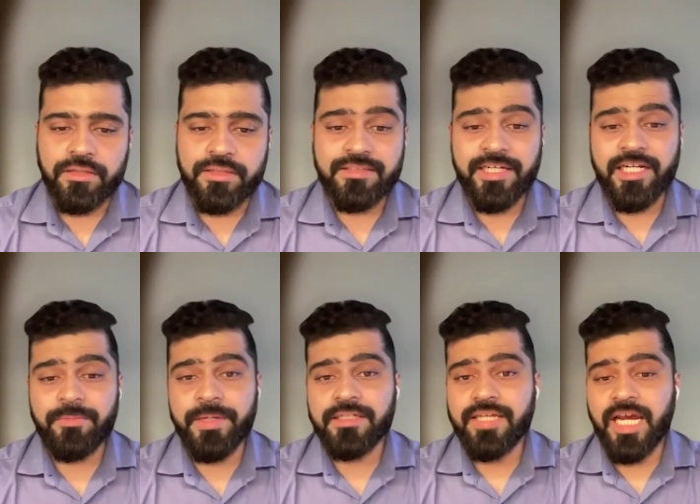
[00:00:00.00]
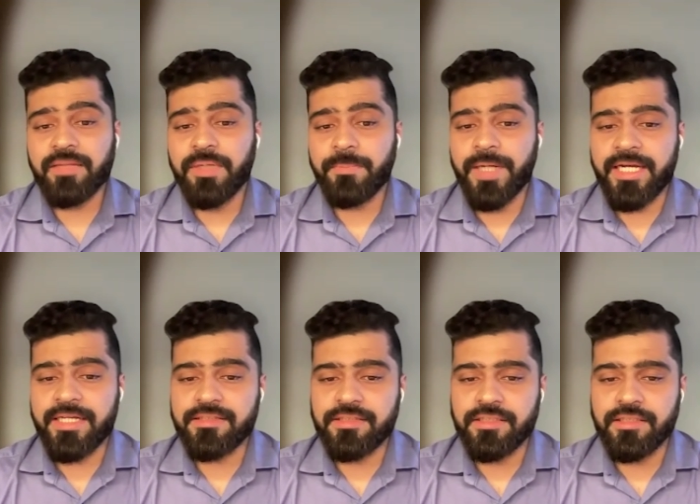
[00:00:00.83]
These treatments can be
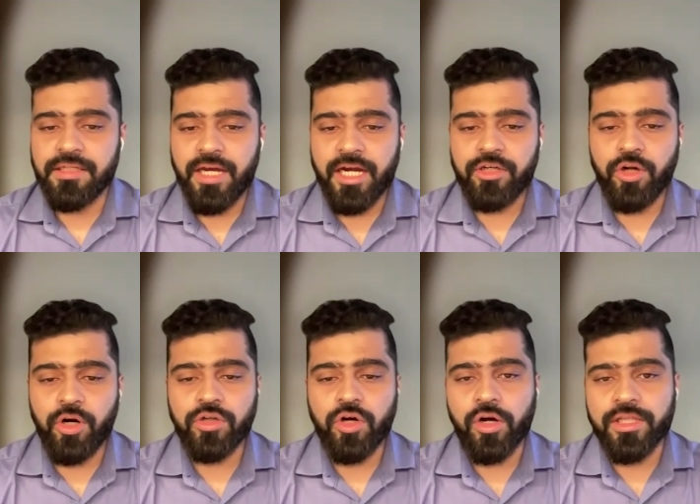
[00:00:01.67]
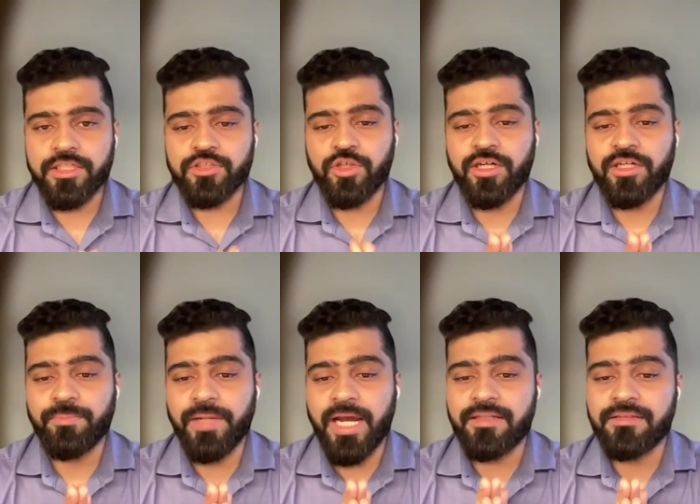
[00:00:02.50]
pricey and not all insurance
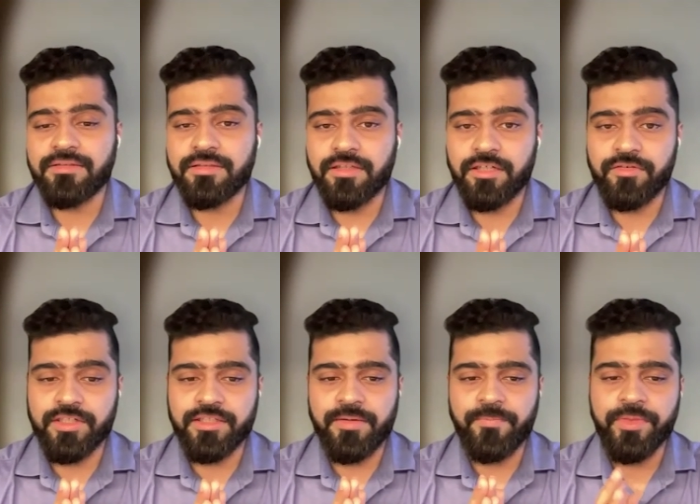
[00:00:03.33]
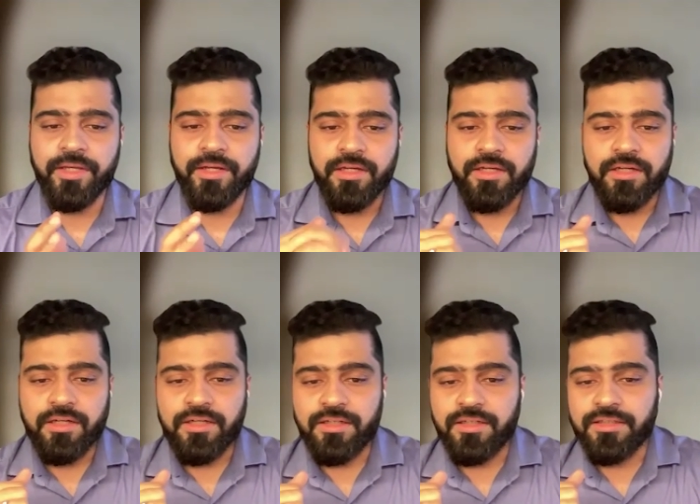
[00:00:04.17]
plans cover them.
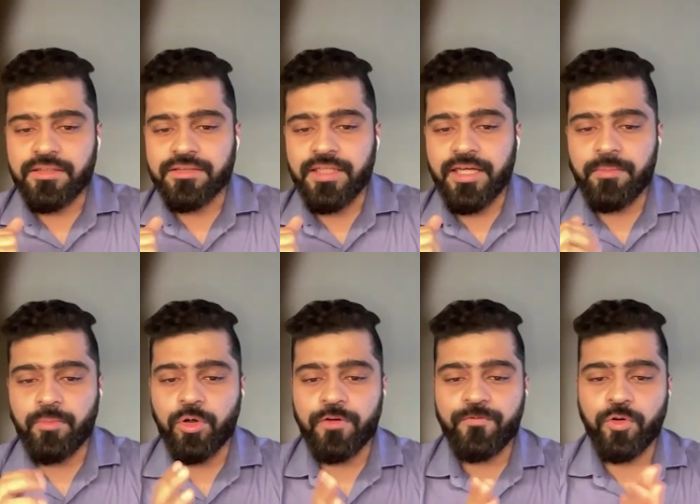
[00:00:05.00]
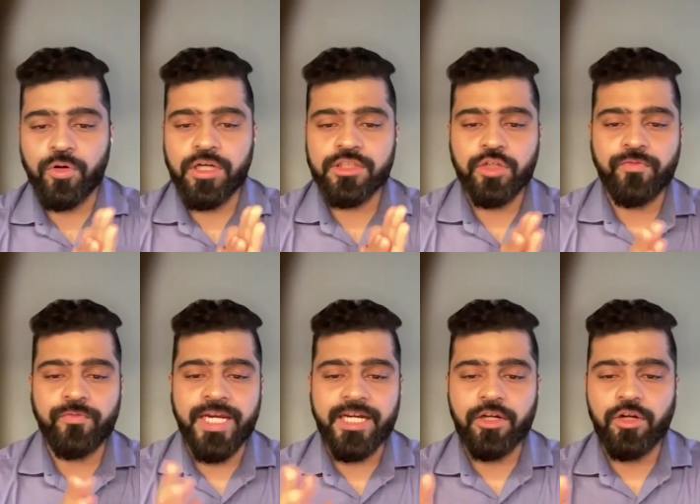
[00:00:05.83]
There are more focus on
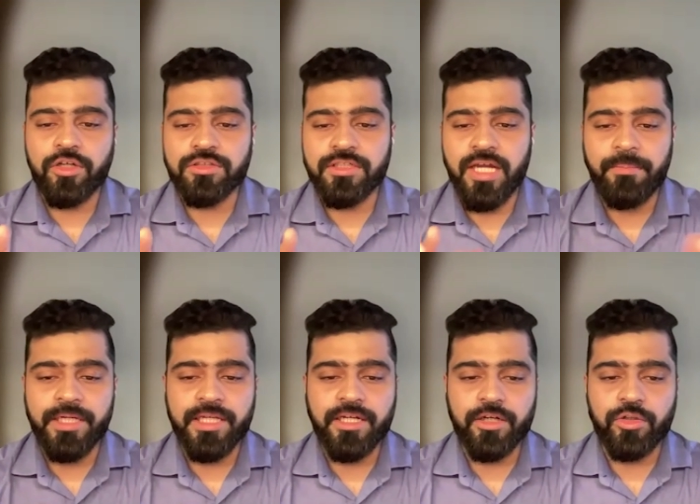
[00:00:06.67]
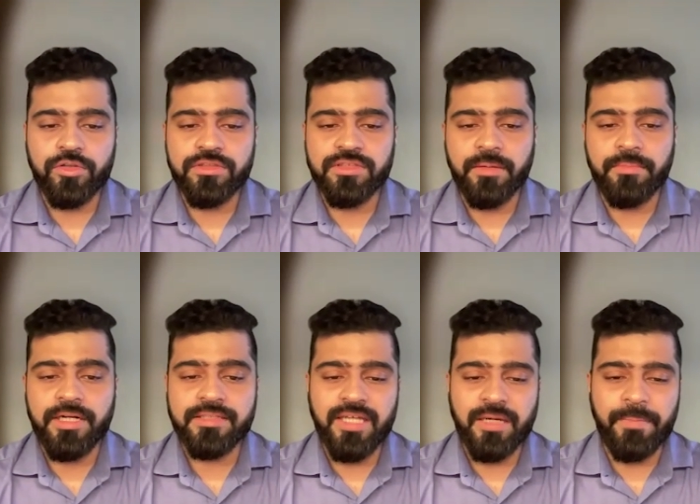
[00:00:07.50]
weight loss or diabetic control. Some
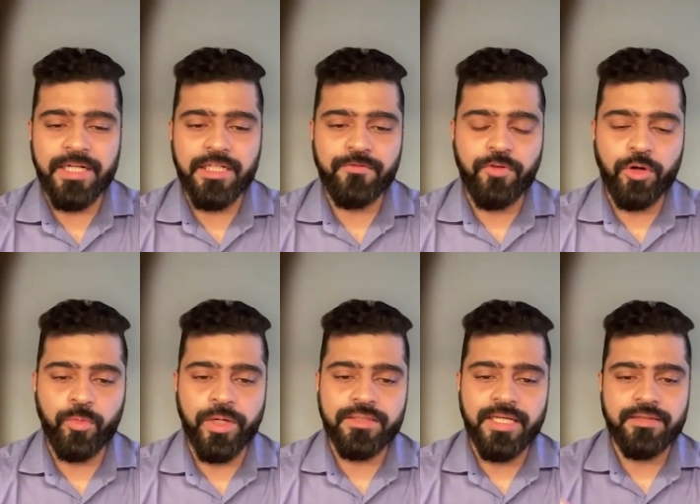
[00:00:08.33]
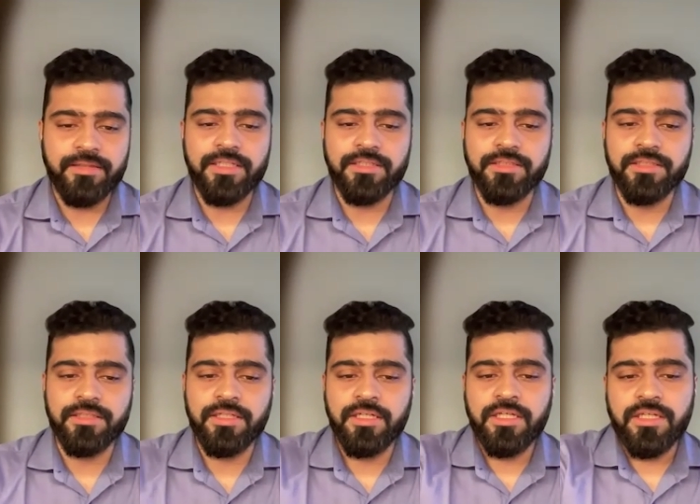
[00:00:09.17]
drugs are better for one than the other.
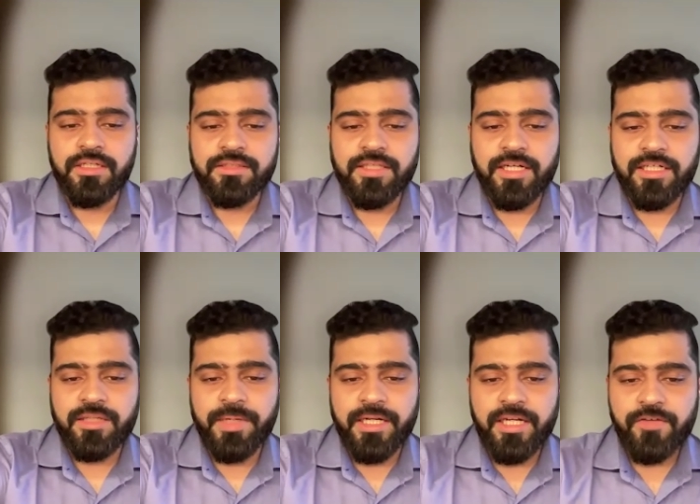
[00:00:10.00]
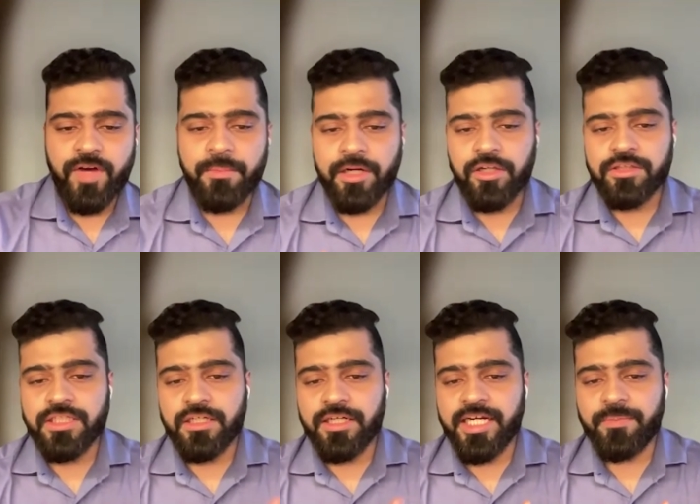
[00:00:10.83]
See, ultimately, pharmacological
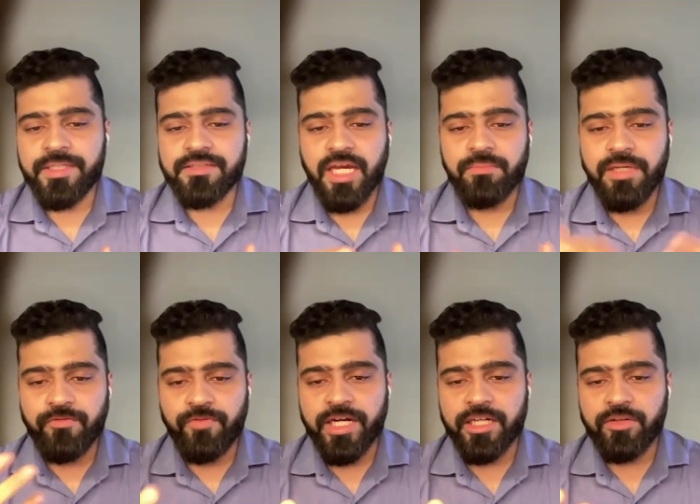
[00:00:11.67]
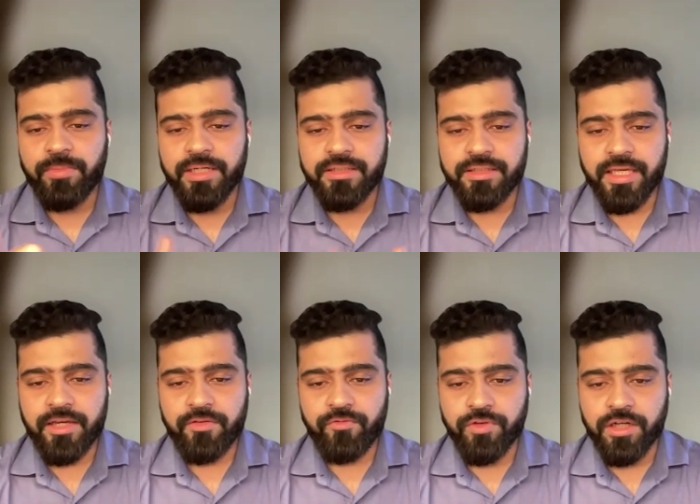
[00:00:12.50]
treatments can be effective, but they
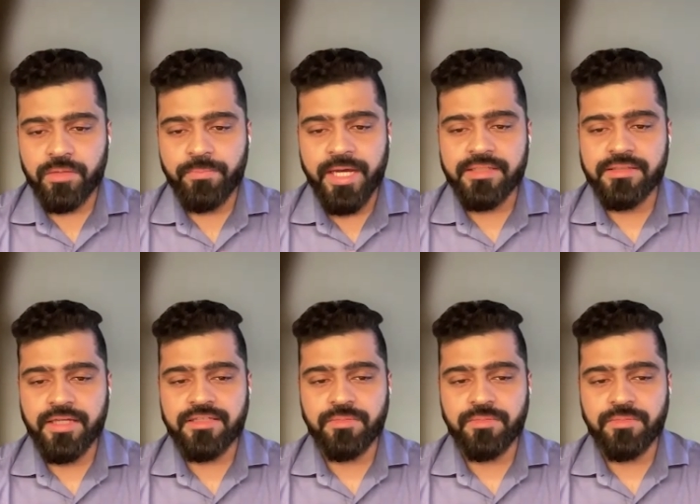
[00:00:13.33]
work best as a